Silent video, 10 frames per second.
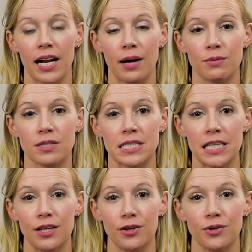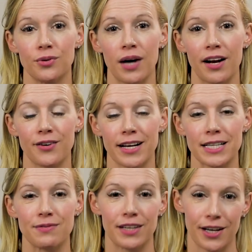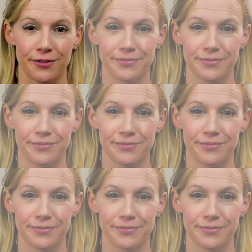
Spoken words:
And I will see you at our next video.